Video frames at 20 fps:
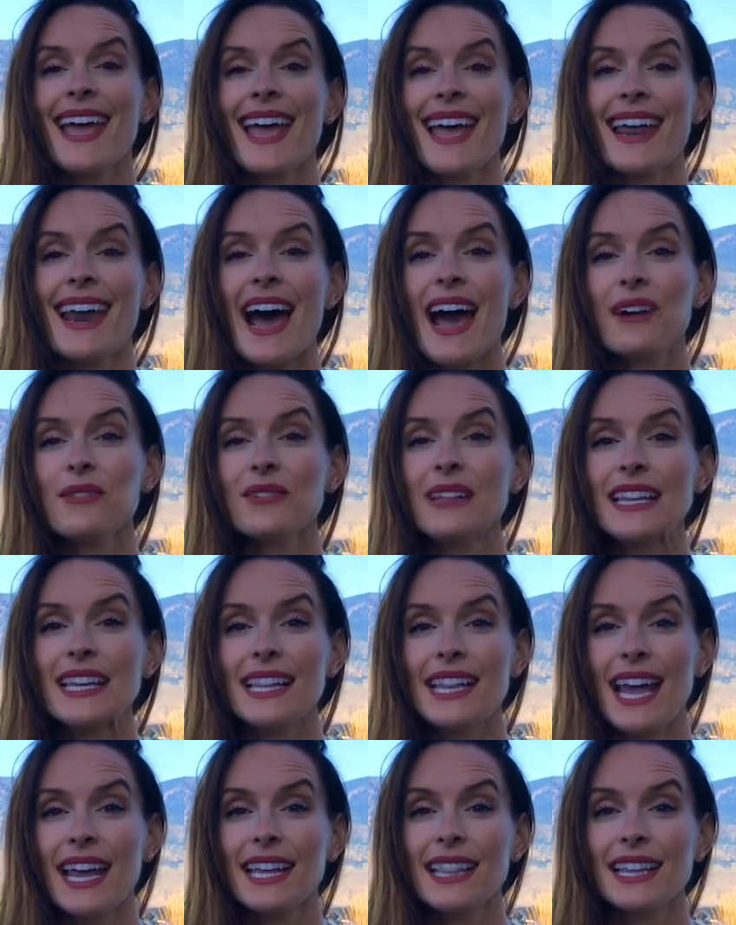And I really
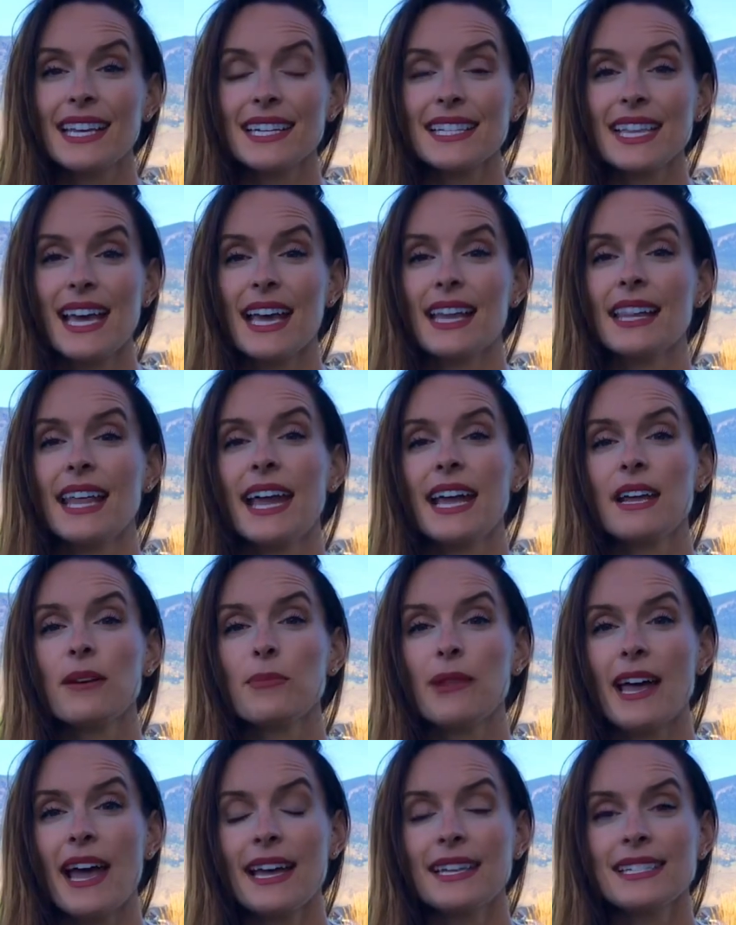like this. I like
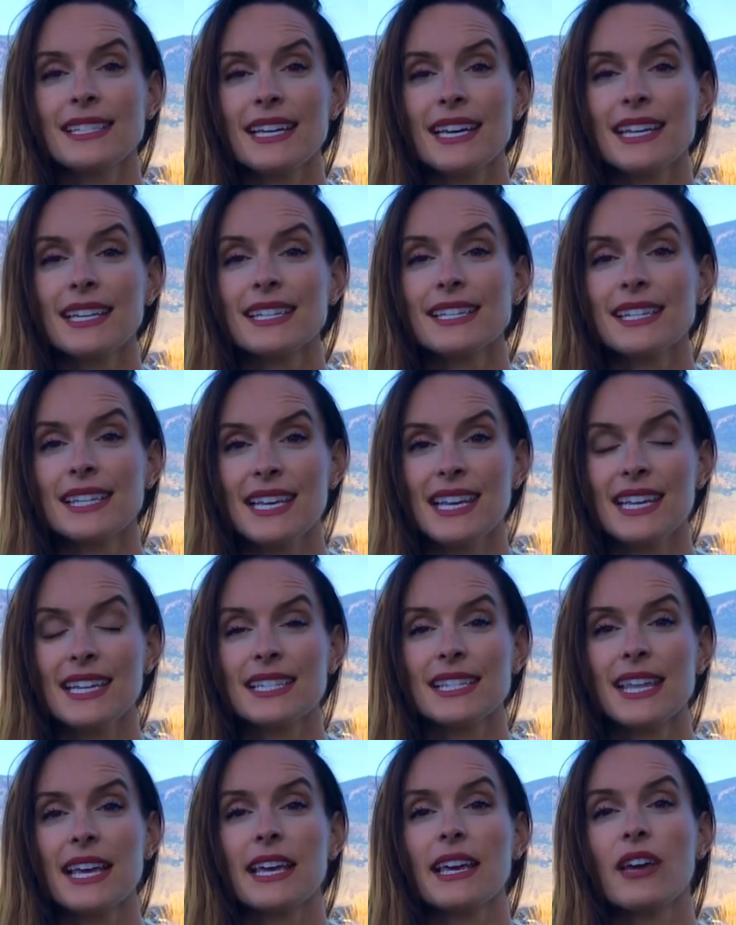planting
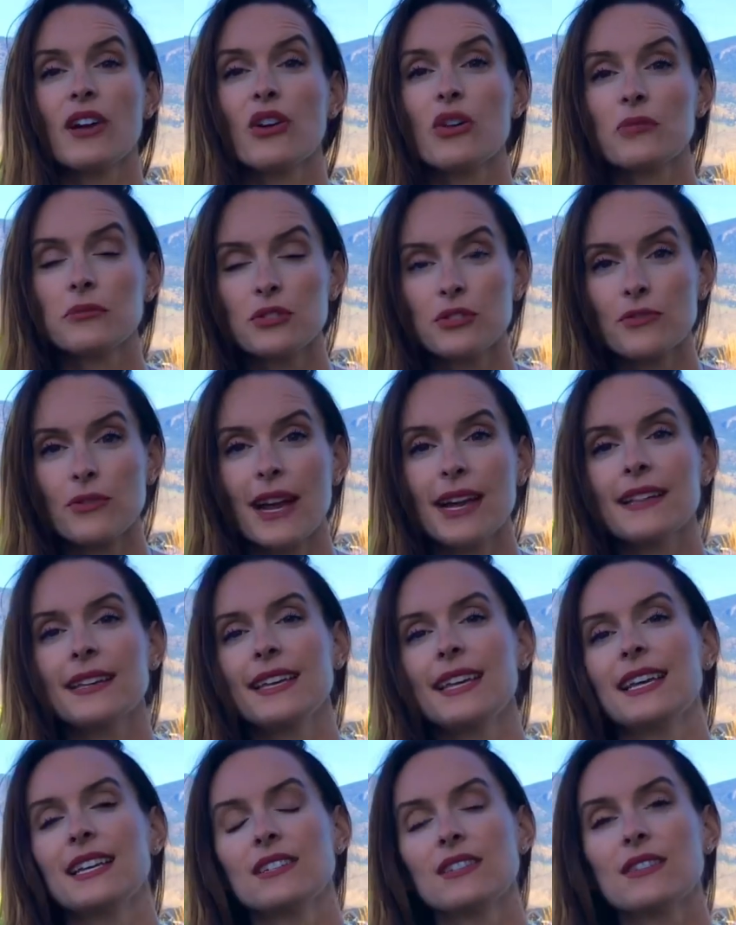seeds that can go
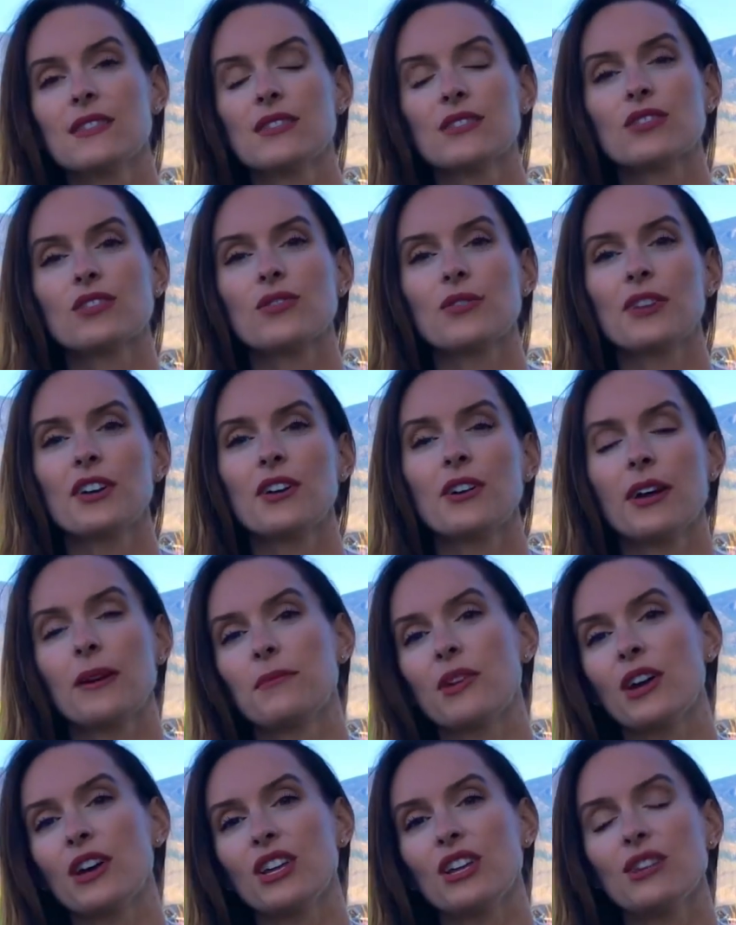directly into the soil.
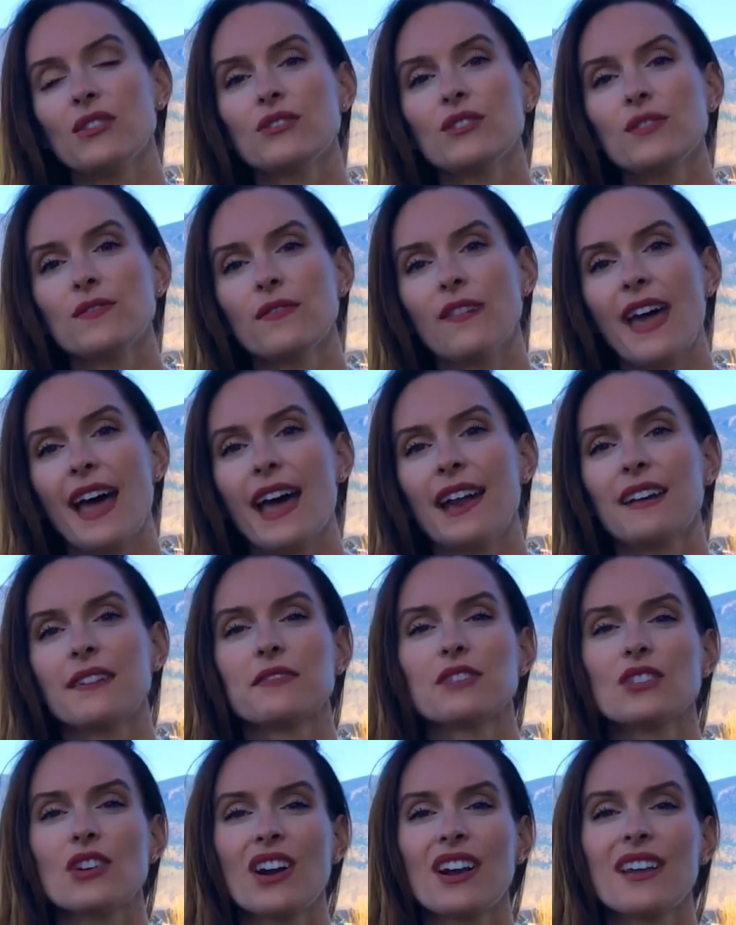I'm not a huge fan
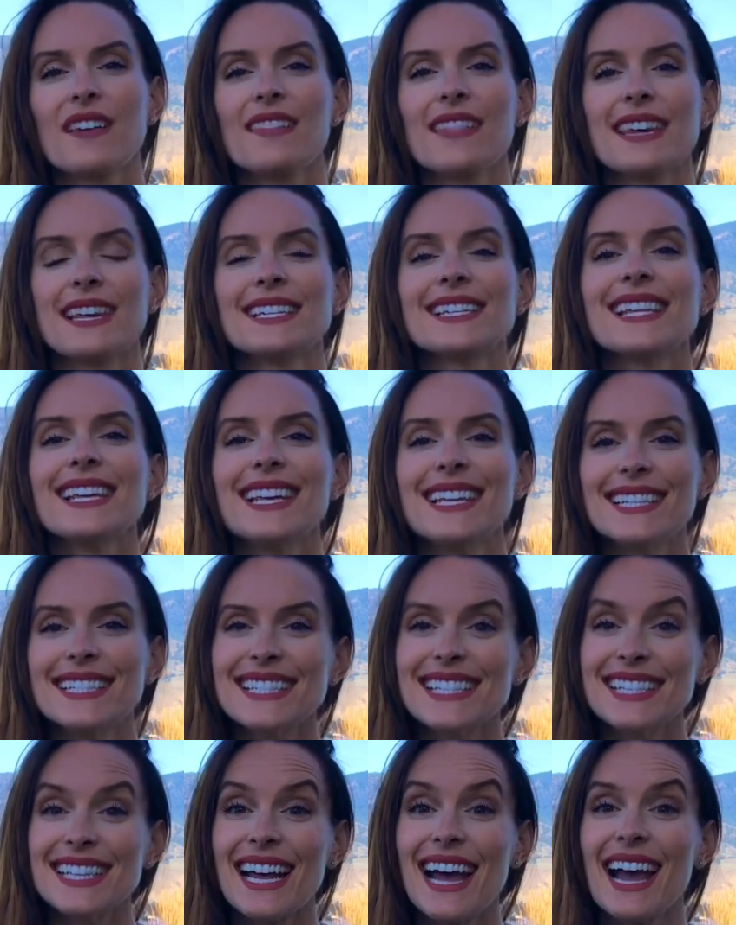of starting things
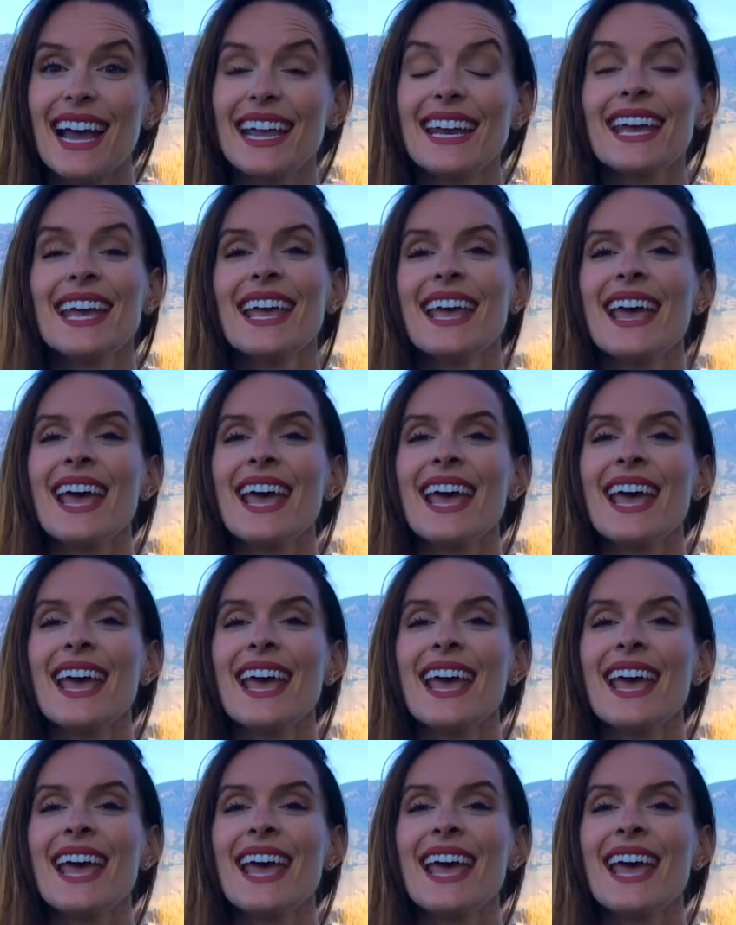inside.